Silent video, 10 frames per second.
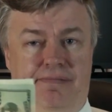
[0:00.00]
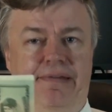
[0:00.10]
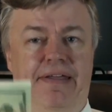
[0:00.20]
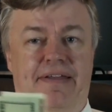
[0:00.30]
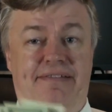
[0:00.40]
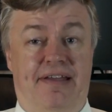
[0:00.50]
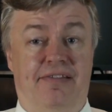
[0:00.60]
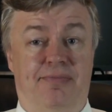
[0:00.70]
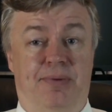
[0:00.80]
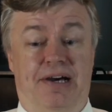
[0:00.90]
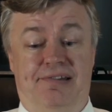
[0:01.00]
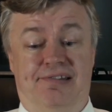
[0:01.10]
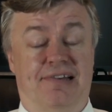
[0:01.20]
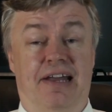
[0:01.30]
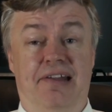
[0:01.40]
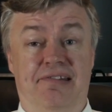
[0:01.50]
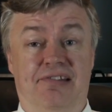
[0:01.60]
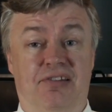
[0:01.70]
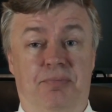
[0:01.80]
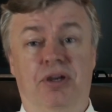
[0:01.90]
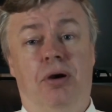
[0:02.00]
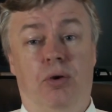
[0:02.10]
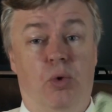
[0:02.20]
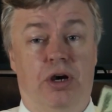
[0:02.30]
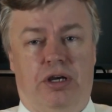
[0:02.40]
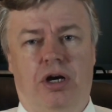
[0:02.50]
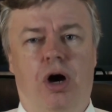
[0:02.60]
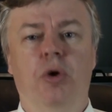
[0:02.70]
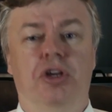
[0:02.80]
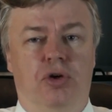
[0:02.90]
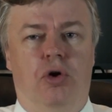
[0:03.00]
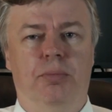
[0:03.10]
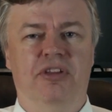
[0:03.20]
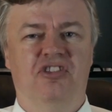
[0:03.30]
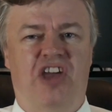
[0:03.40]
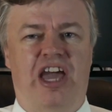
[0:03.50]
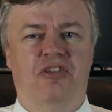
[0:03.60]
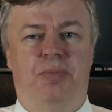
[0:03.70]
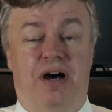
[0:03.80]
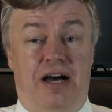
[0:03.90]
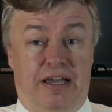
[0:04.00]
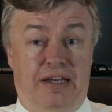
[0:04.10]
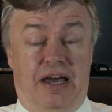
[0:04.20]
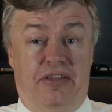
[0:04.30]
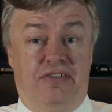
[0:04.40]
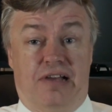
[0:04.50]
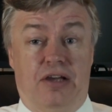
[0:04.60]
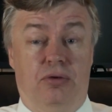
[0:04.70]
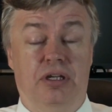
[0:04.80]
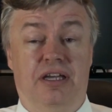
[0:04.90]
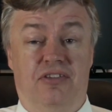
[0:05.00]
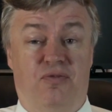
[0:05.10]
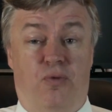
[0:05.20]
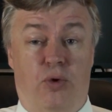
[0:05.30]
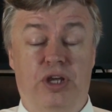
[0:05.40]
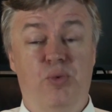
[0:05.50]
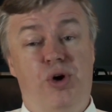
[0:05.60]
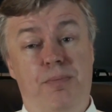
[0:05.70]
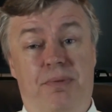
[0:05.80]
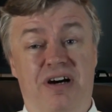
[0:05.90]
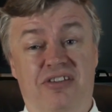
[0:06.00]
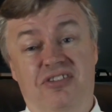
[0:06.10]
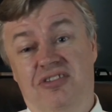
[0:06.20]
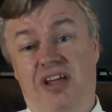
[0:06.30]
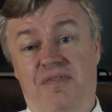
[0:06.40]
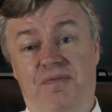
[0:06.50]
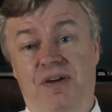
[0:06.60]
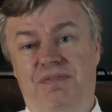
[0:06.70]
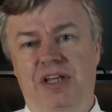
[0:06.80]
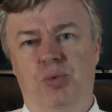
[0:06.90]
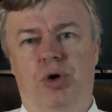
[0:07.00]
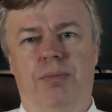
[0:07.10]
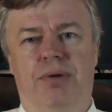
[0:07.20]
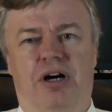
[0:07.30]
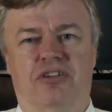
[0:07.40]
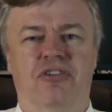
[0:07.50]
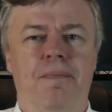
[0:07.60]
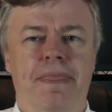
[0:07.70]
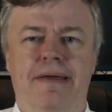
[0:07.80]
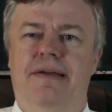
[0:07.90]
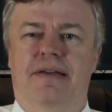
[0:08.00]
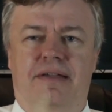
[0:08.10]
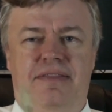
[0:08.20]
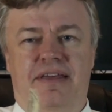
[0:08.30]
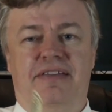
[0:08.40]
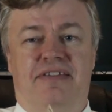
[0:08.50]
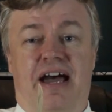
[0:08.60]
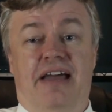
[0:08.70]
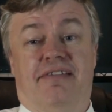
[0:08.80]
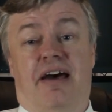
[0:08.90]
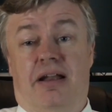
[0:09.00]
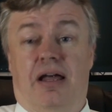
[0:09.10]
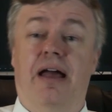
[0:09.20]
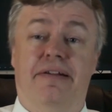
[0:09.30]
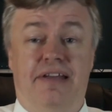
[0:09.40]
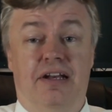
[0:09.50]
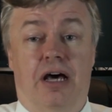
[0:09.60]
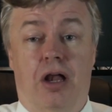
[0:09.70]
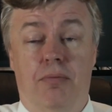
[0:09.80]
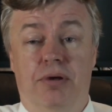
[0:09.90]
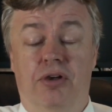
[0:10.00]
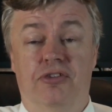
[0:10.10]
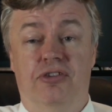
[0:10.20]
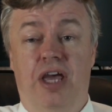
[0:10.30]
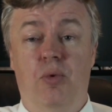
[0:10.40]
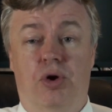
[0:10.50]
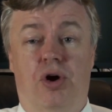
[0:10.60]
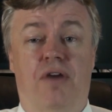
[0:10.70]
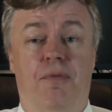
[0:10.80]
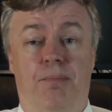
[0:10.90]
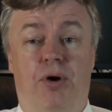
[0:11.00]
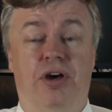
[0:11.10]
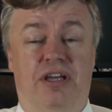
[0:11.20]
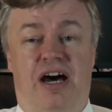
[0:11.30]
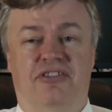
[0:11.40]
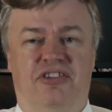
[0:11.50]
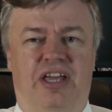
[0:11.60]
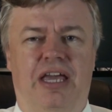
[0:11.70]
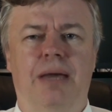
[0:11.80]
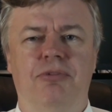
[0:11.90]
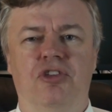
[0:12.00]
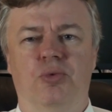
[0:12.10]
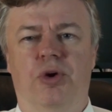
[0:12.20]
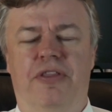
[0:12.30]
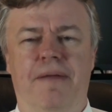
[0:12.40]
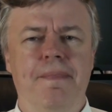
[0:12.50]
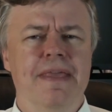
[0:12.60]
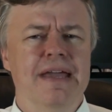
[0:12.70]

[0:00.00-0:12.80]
that 10 spot just kind of disappeared. Where'd it go? Into Goldman Sachs' pocket. Now, this guy only gets $41 instead of $51. These guys got a lot of $10 bills, and they went off and bought yachts in the Hamptons with it.